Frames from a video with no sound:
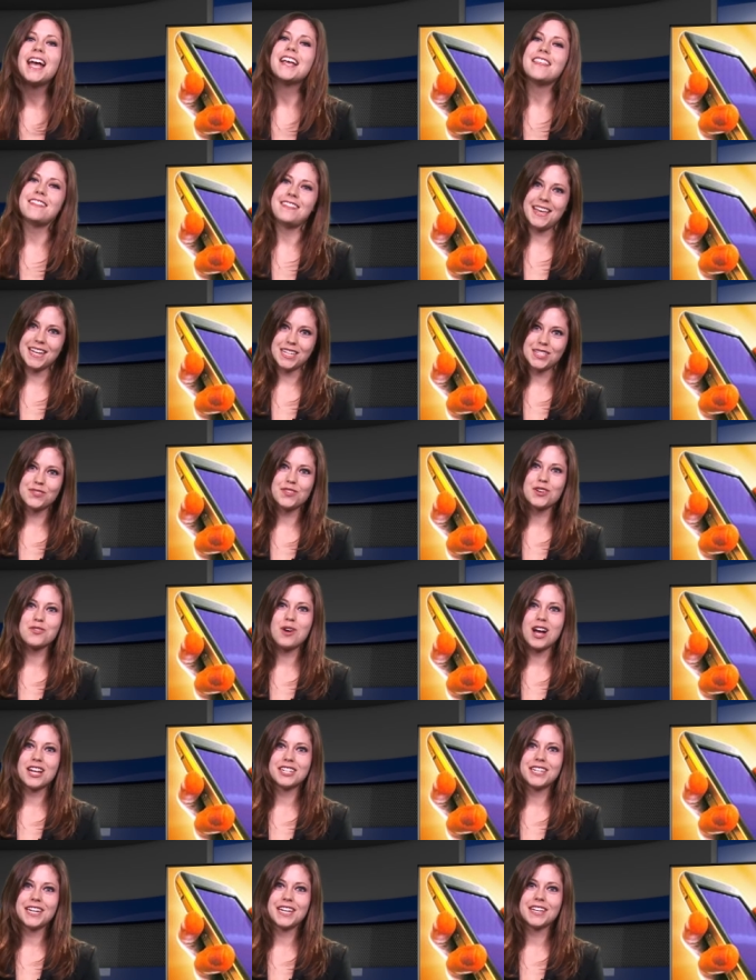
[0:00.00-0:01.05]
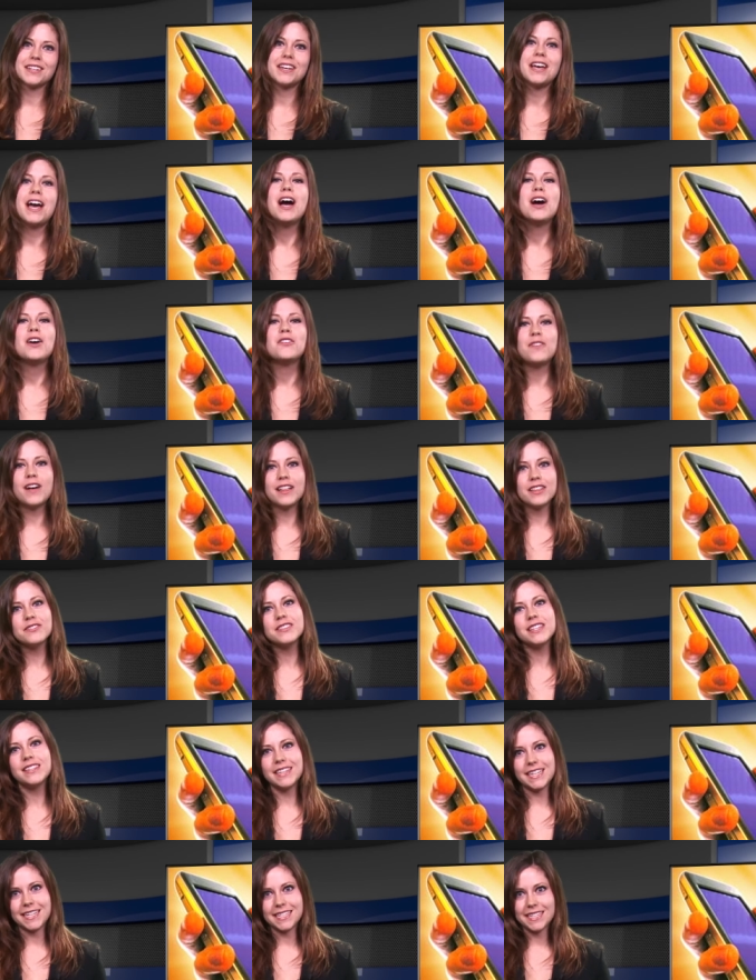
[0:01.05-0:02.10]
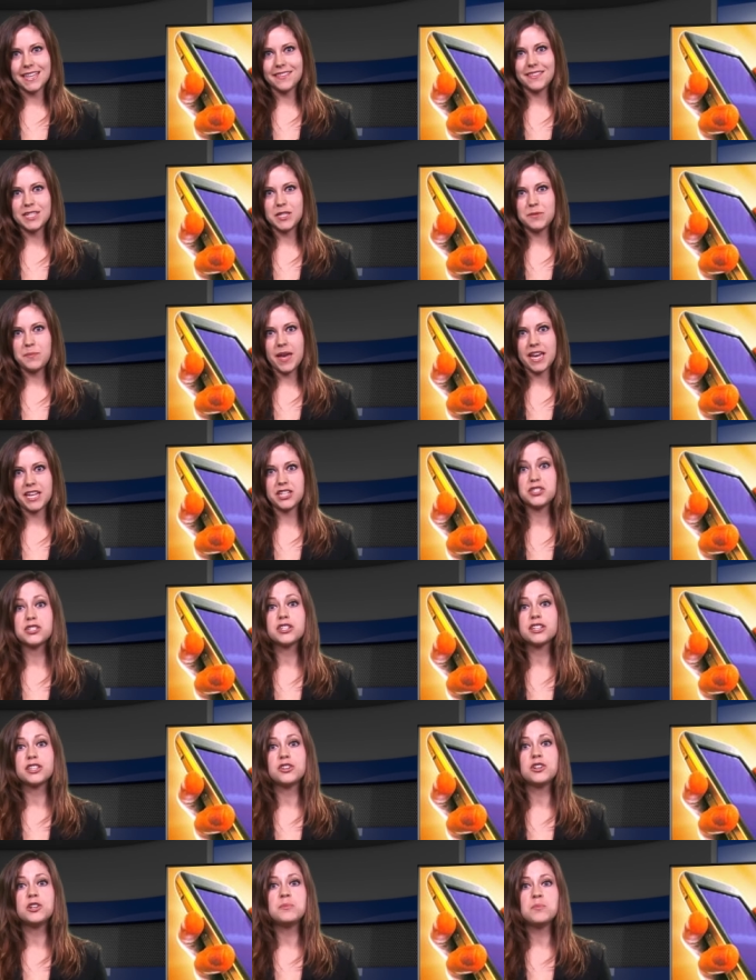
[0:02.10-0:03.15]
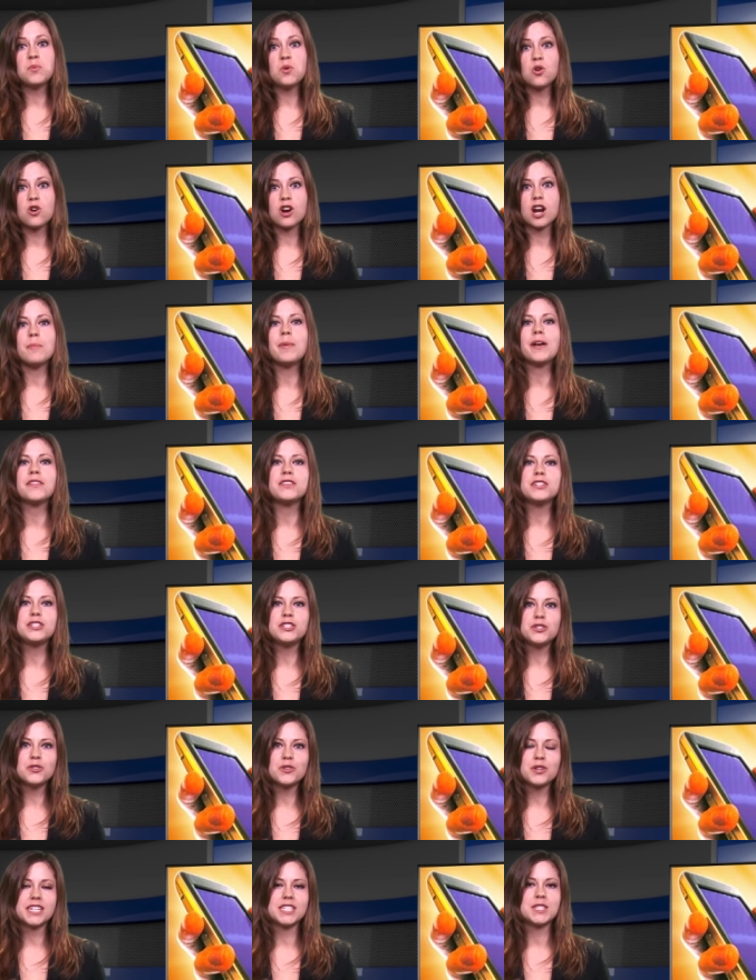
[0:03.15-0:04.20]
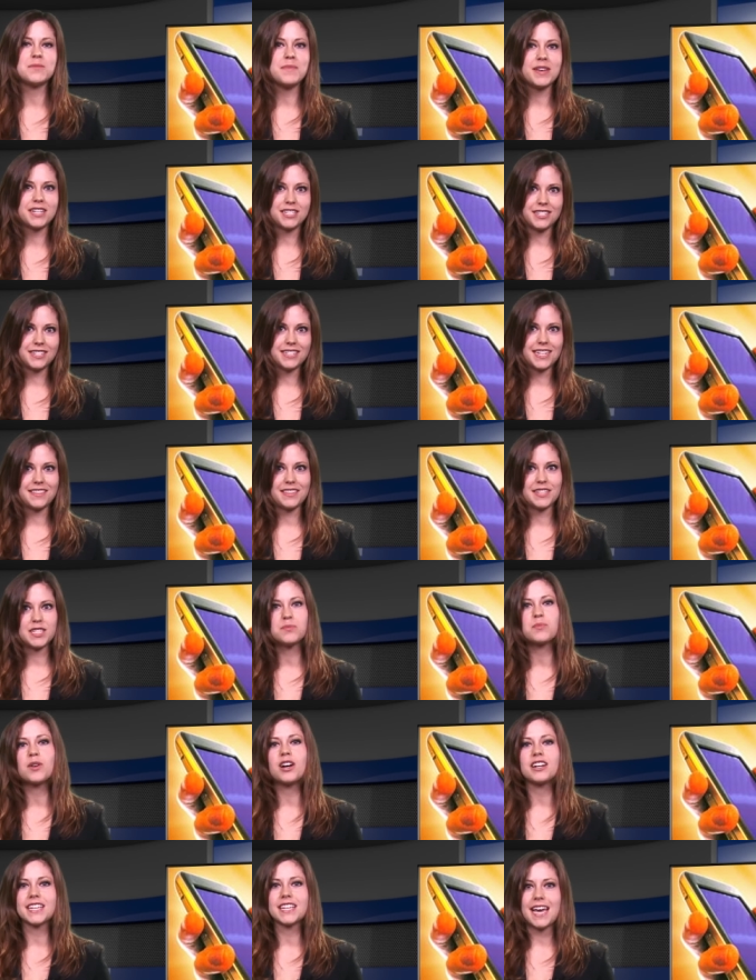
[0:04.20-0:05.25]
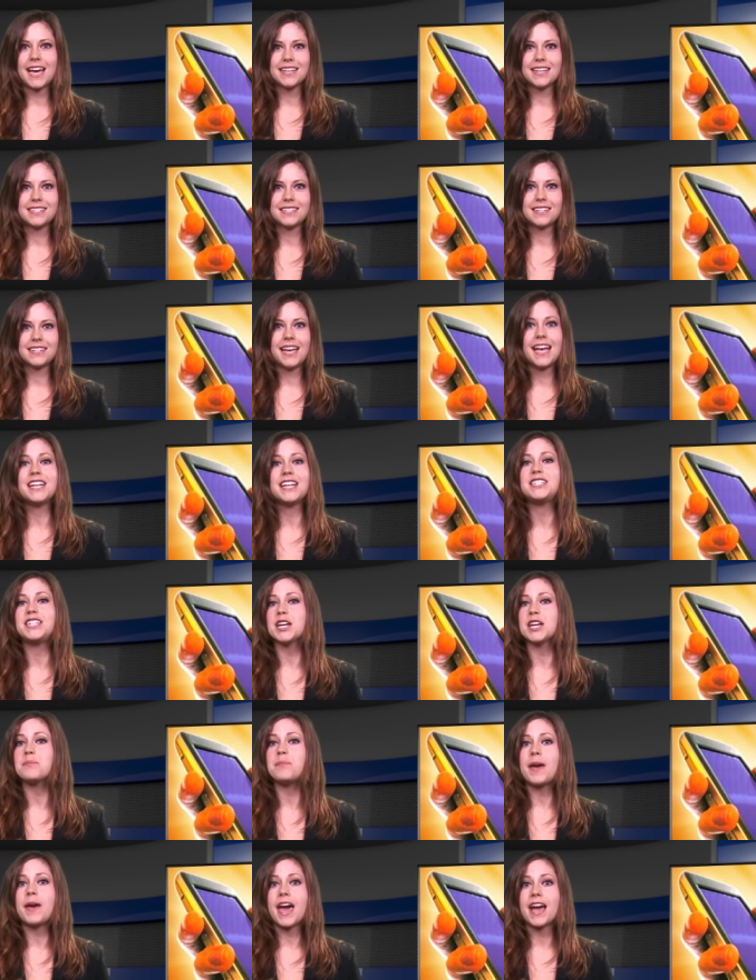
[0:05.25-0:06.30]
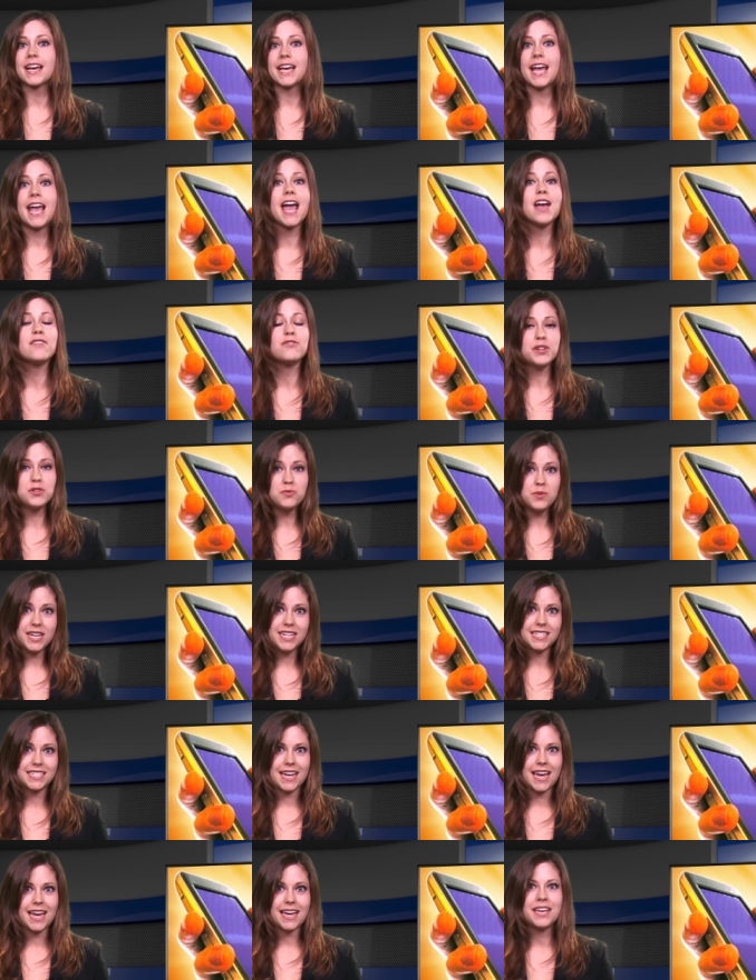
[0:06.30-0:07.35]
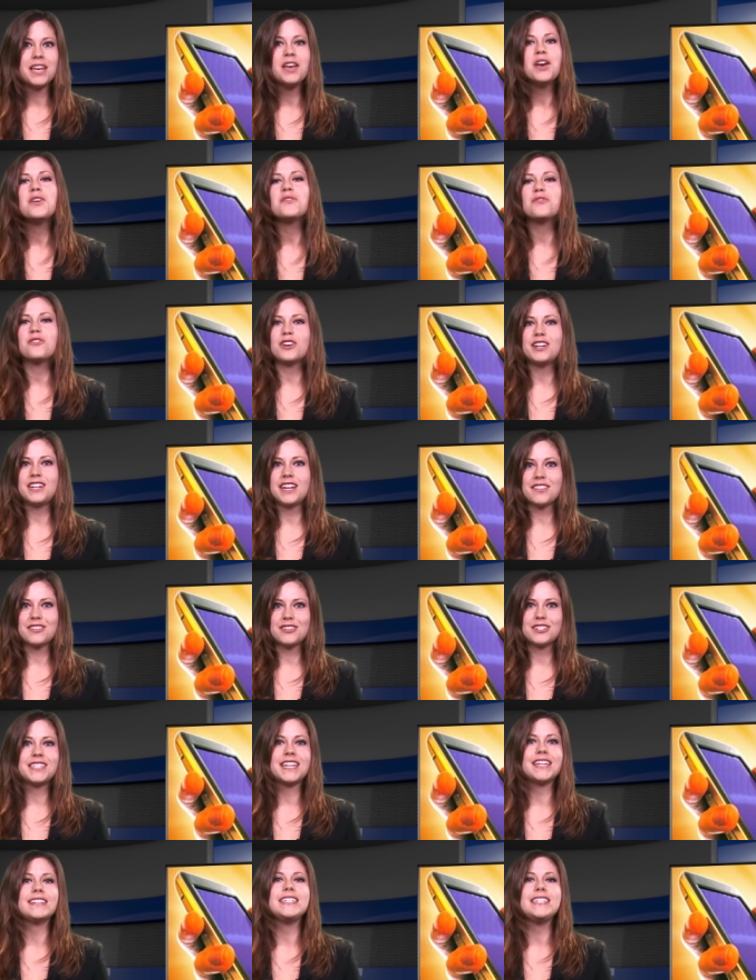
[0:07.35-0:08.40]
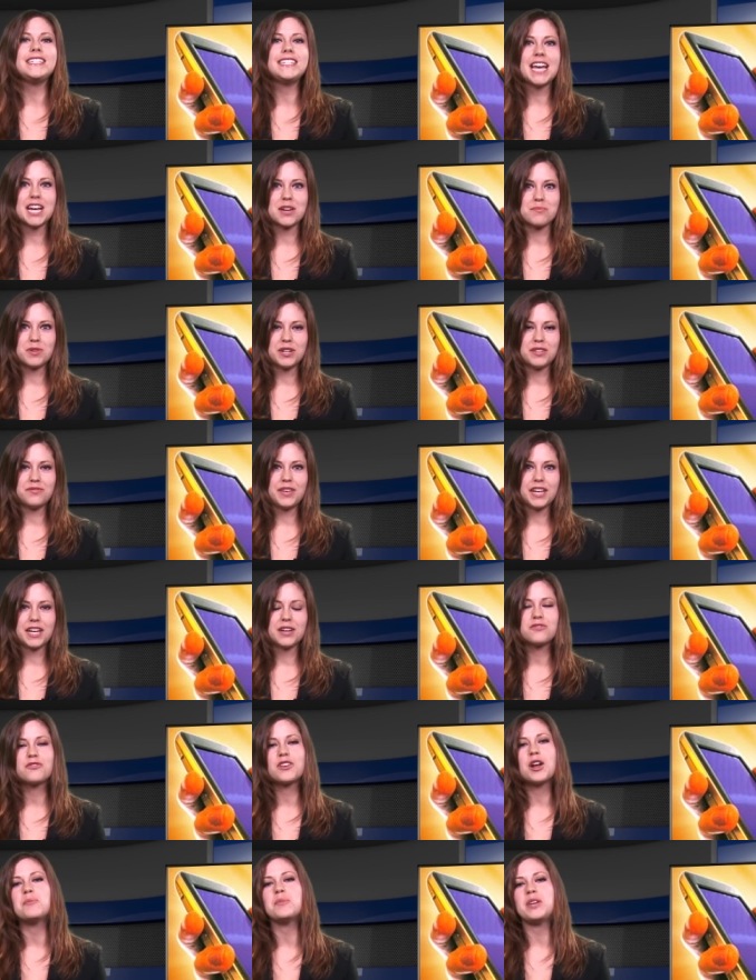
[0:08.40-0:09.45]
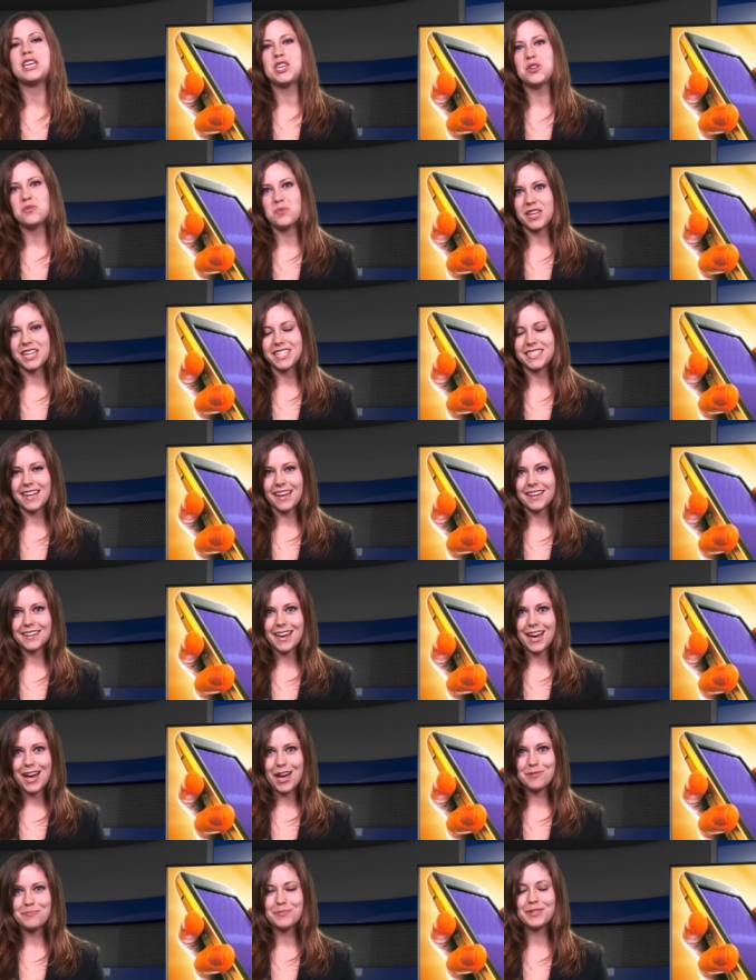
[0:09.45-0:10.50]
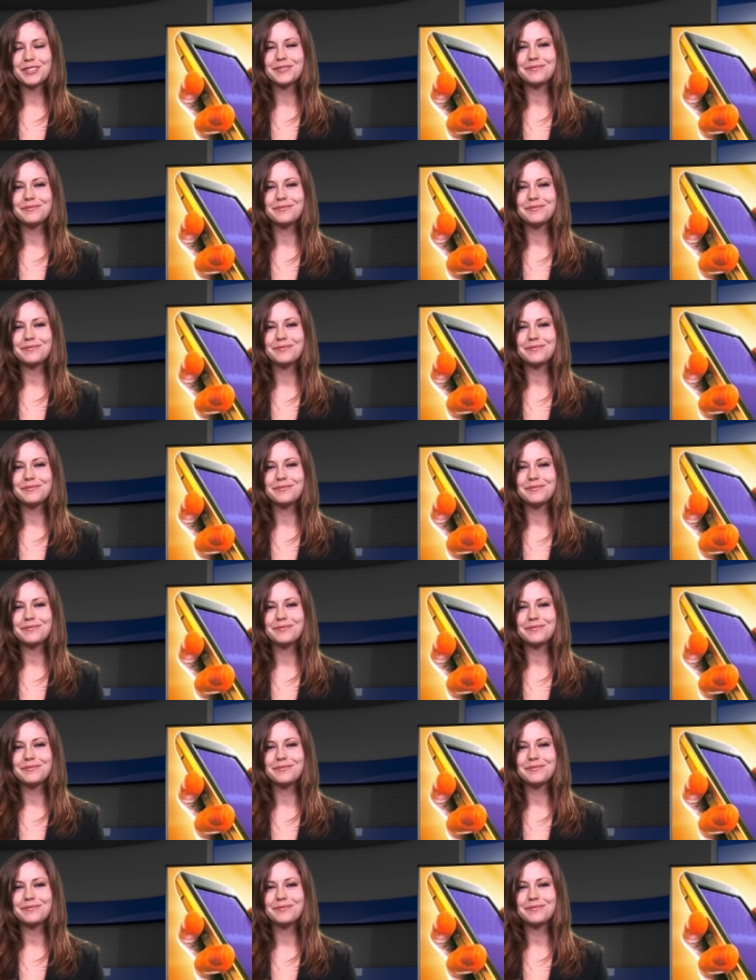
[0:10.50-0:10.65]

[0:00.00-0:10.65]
Thanks for watching. Follow the links on this page to learn more about the stories mentioned in this broadcast, and check back every weekday for another daily tech briefing from e week dot com.